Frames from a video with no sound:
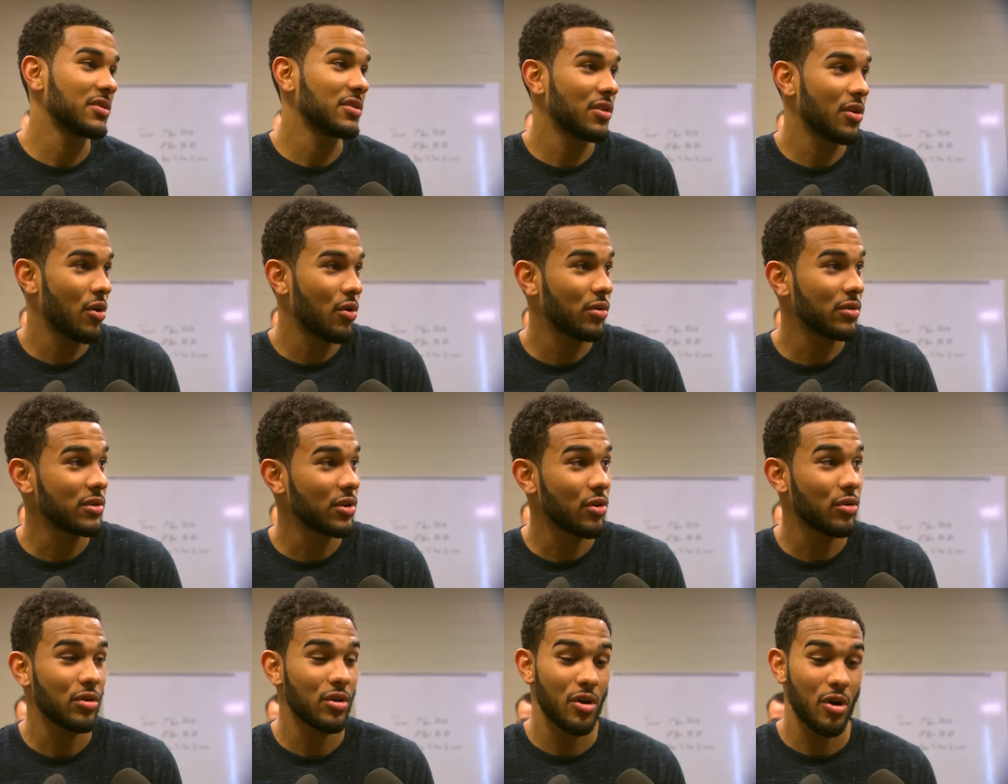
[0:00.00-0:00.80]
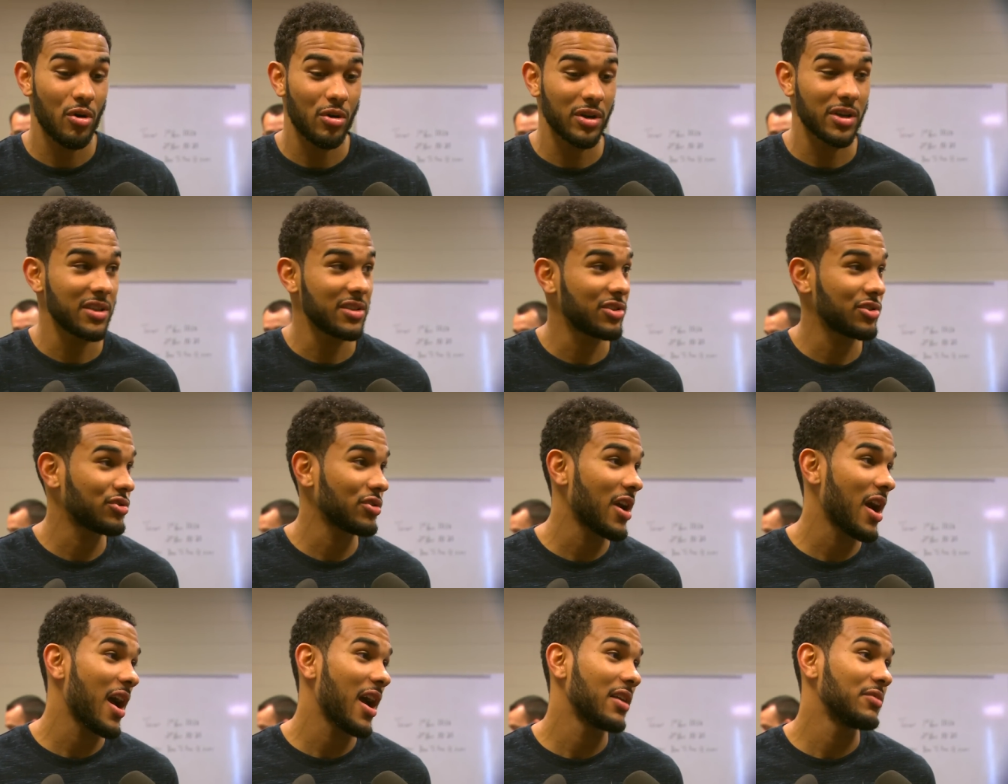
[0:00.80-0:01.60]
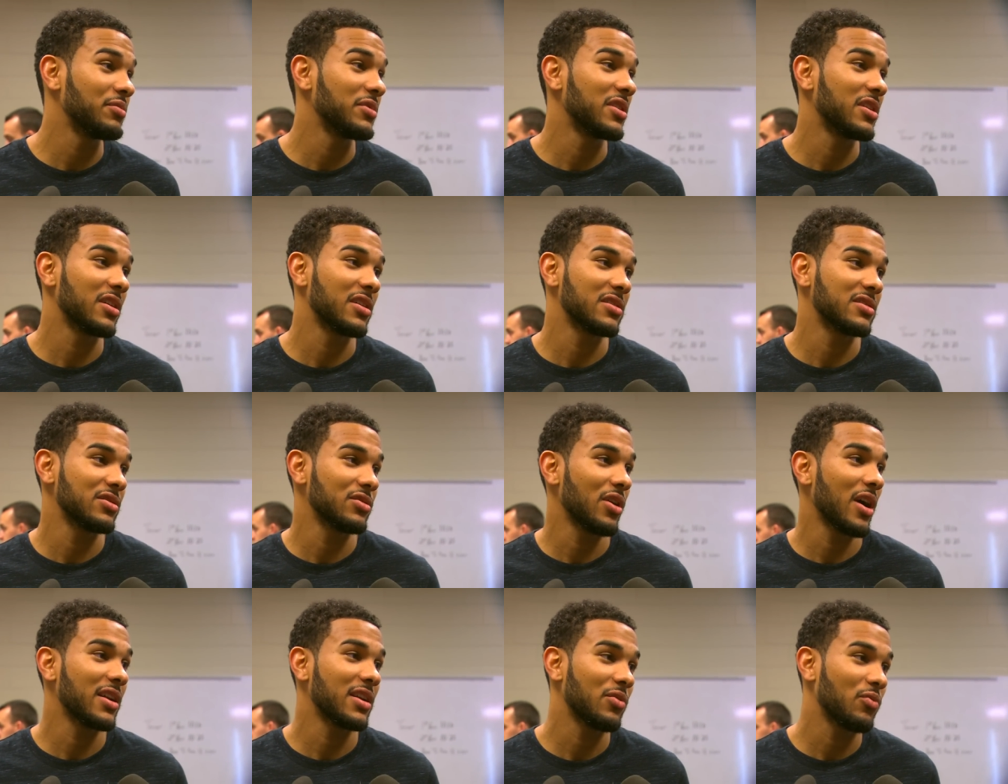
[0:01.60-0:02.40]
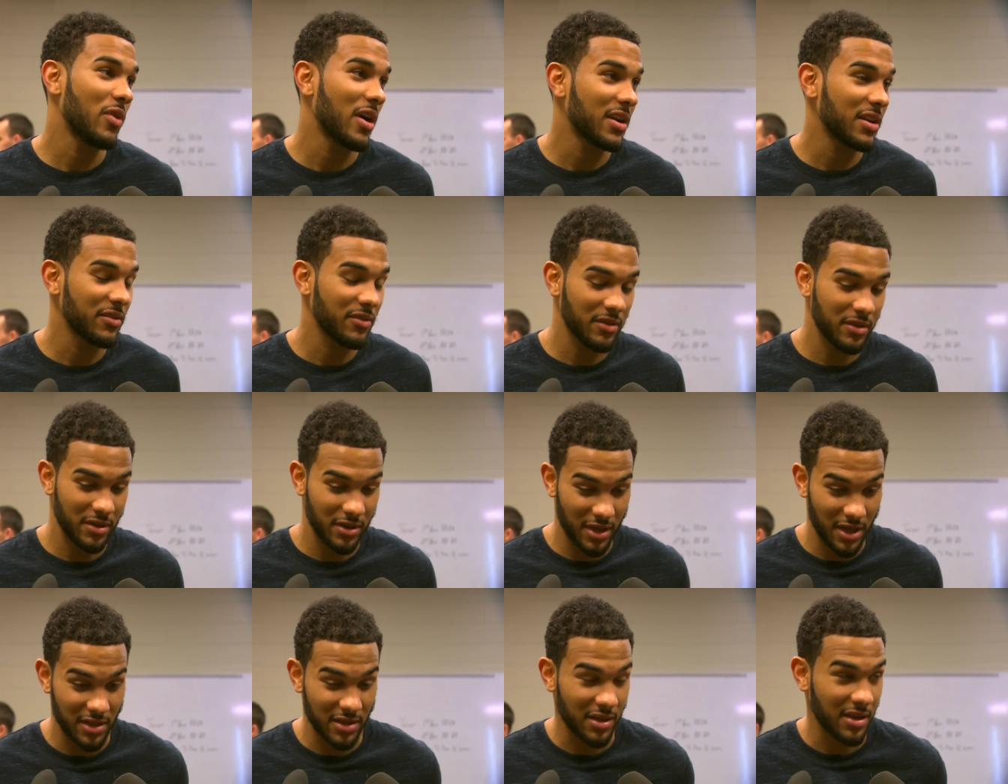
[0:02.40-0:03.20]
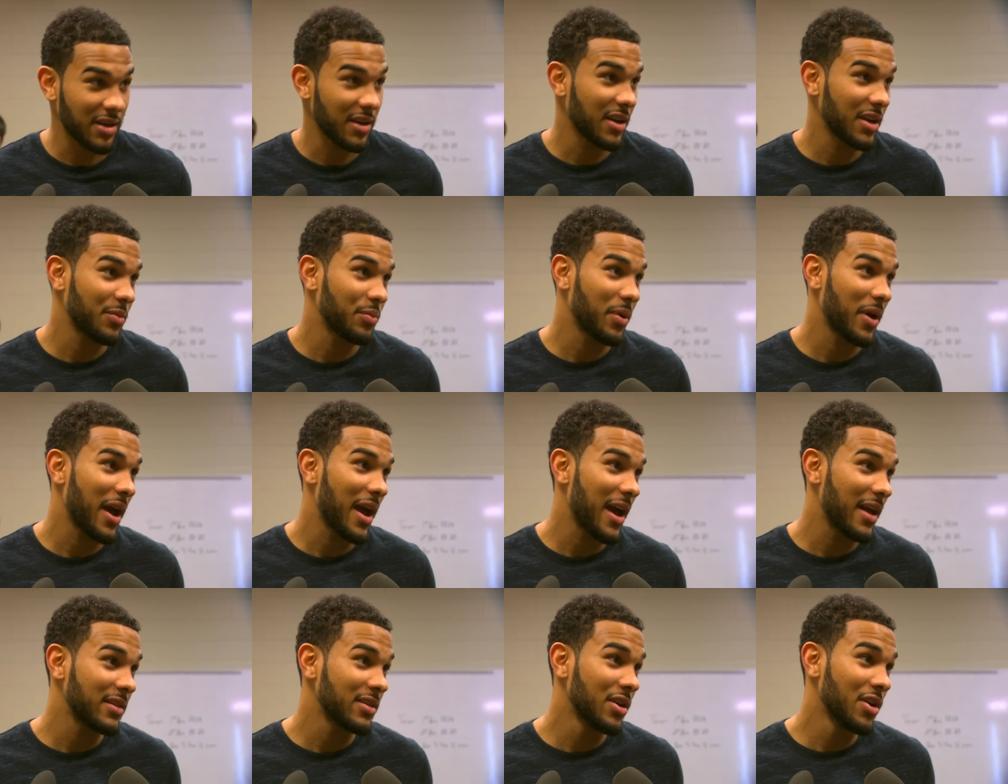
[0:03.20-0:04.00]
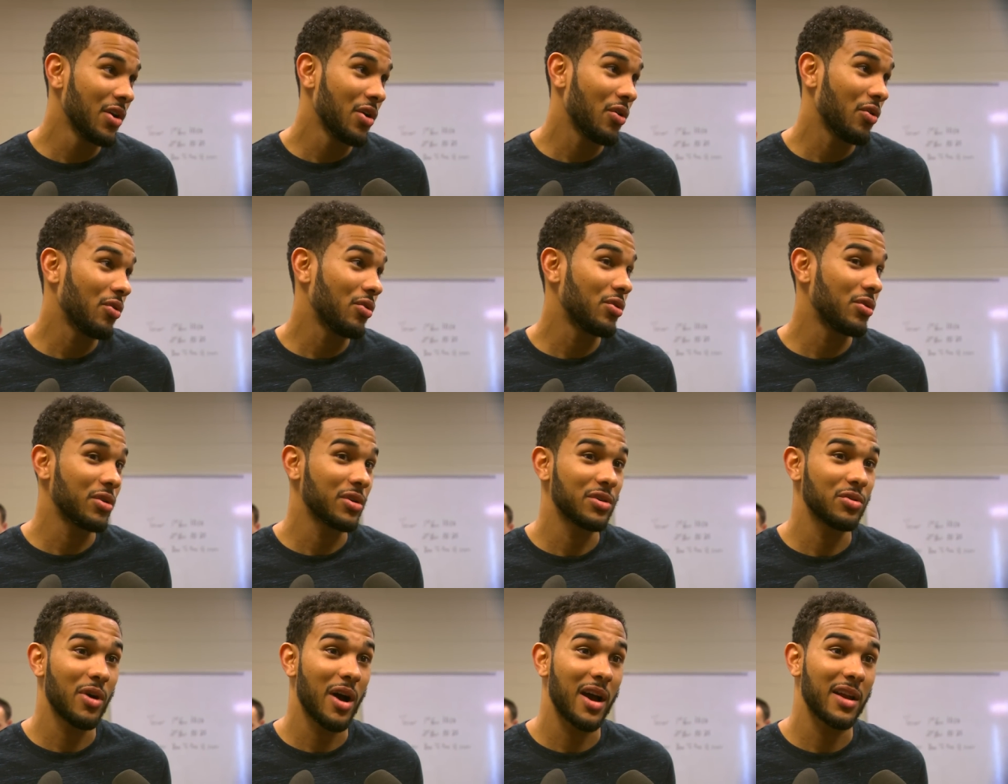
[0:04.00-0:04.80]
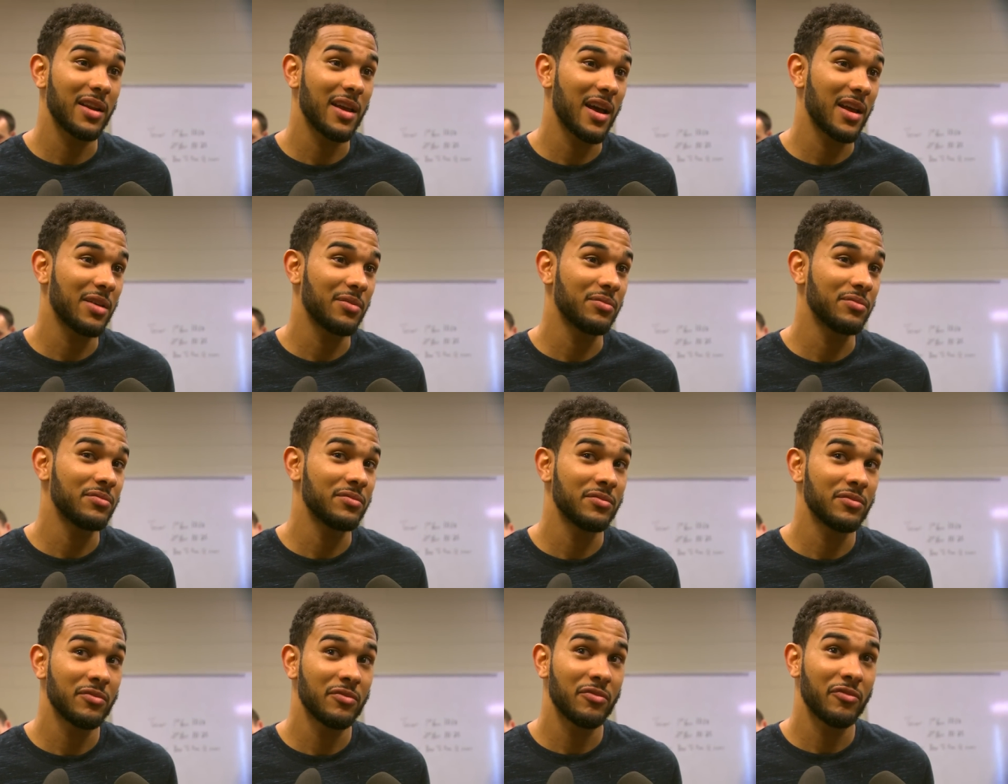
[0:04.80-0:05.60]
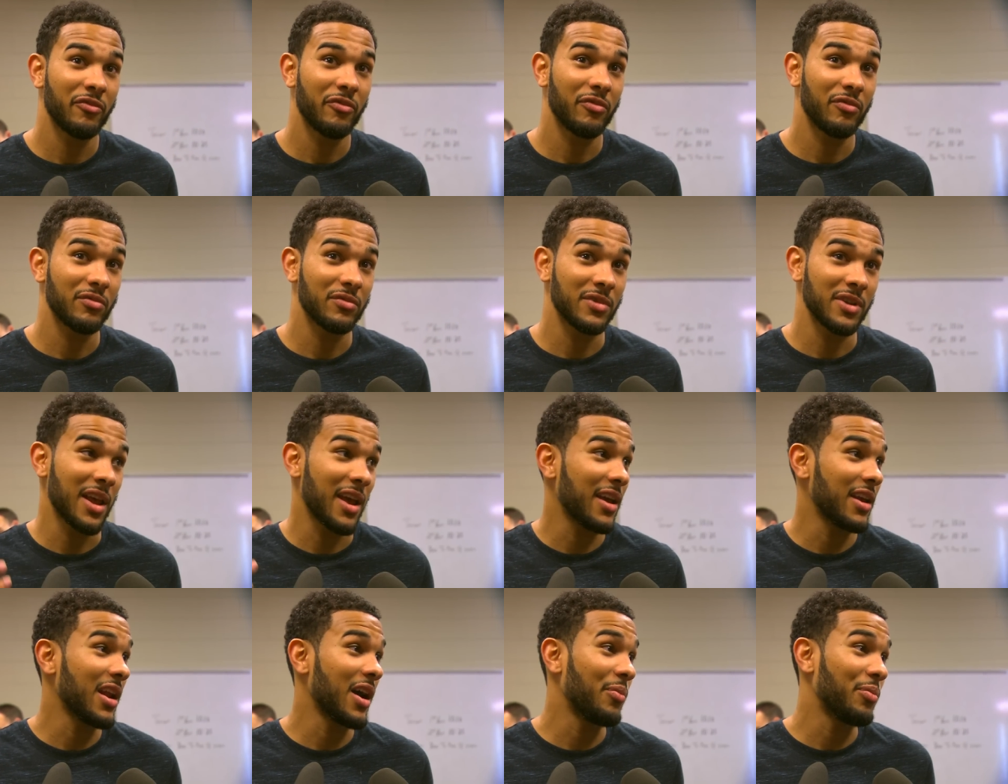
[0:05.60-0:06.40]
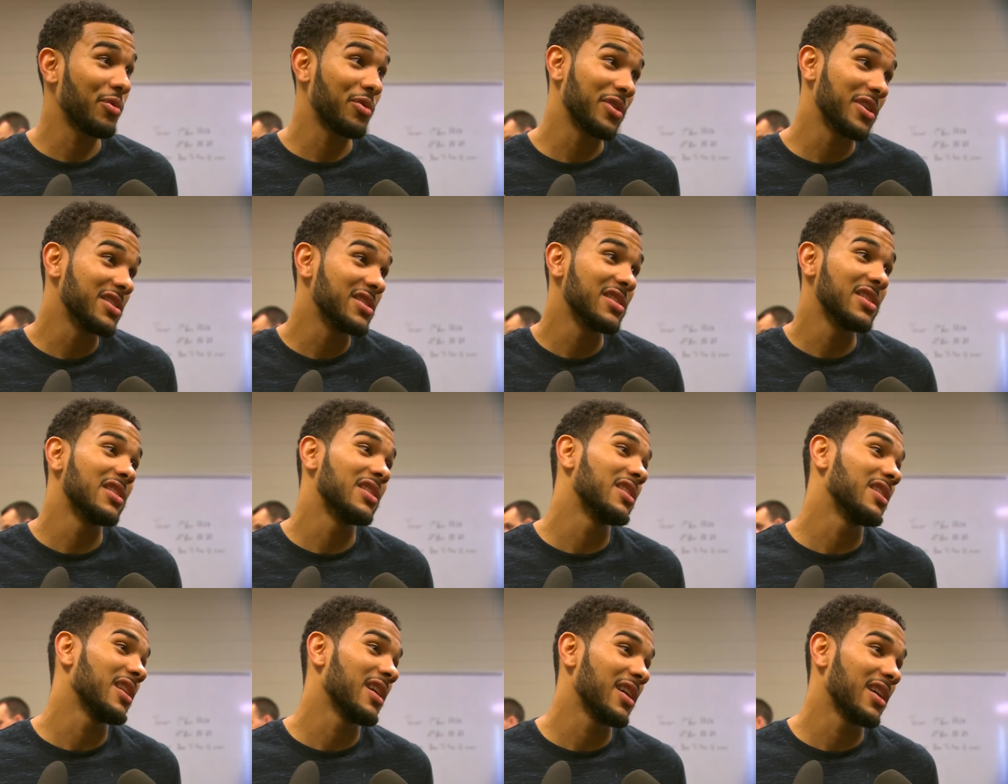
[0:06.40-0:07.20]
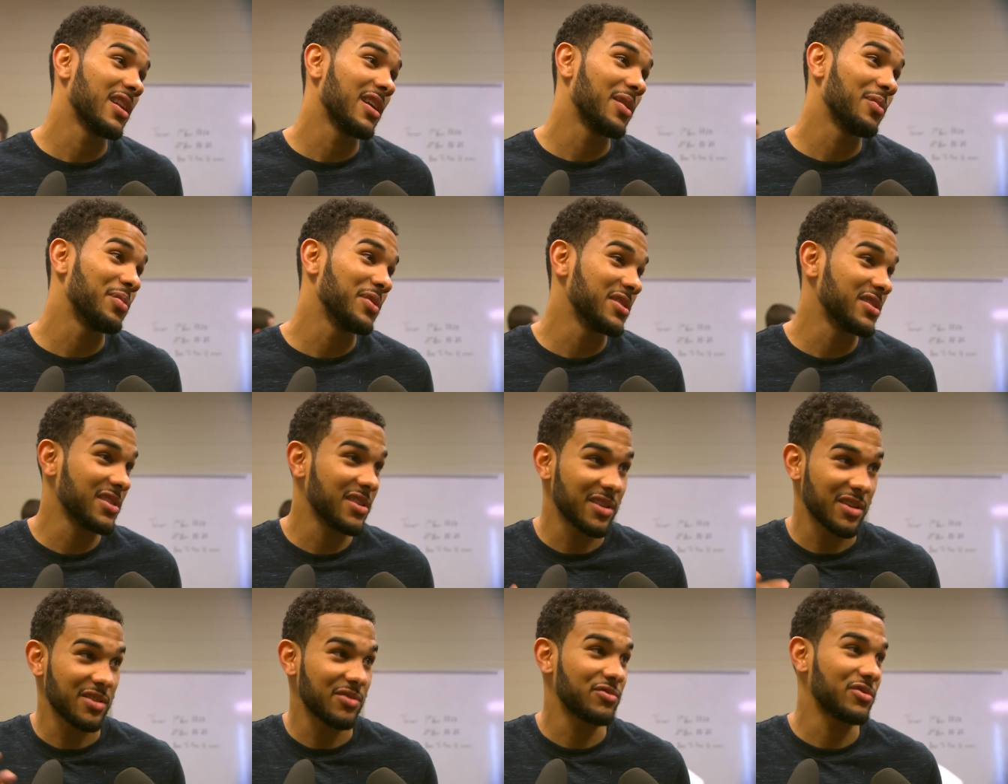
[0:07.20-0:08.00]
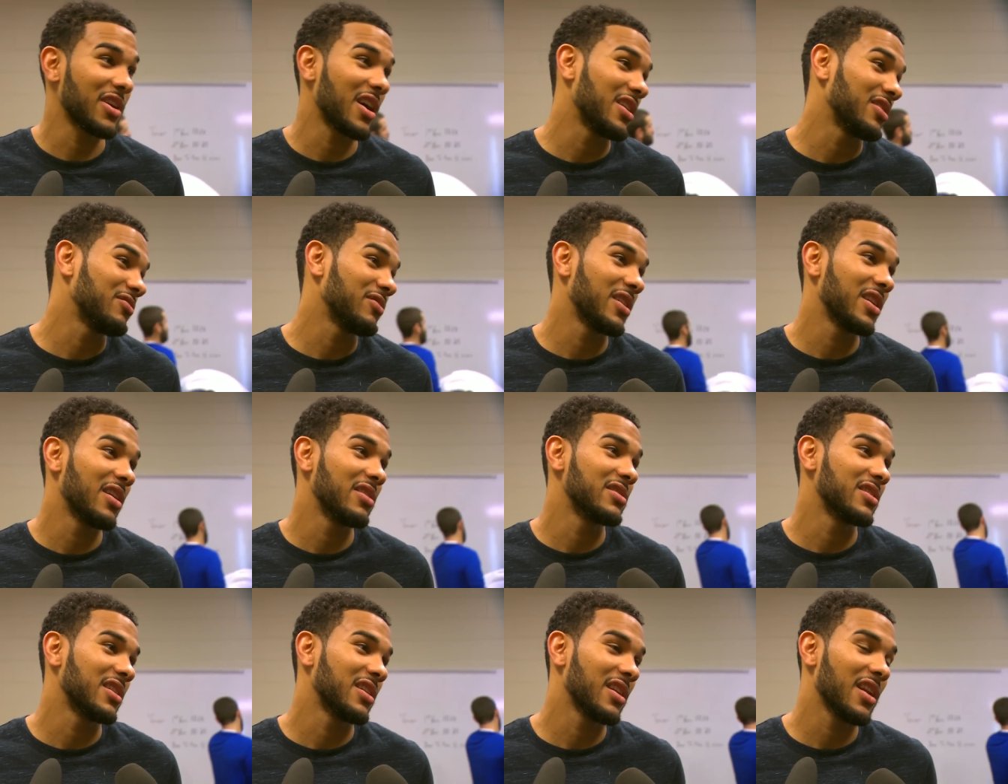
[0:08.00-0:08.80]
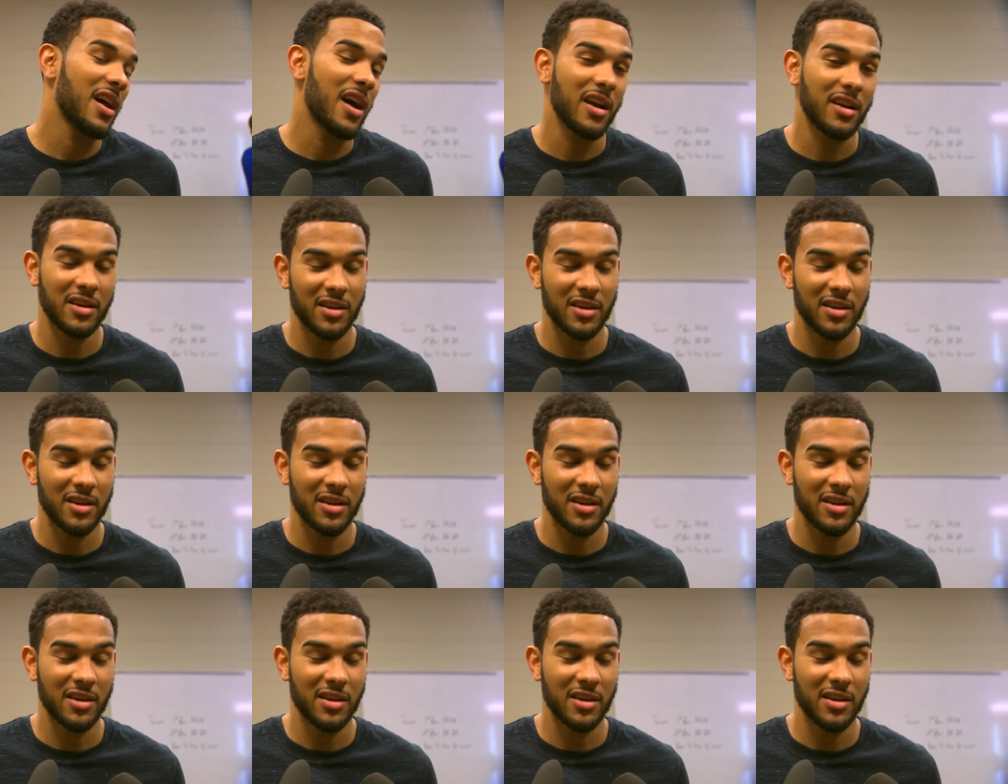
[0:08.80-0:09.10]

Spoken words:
go on his stride because, you know, I didn't want to get the clear path or do I let him lay it up or is he going to lay it up? Is he going to try to run out the clock?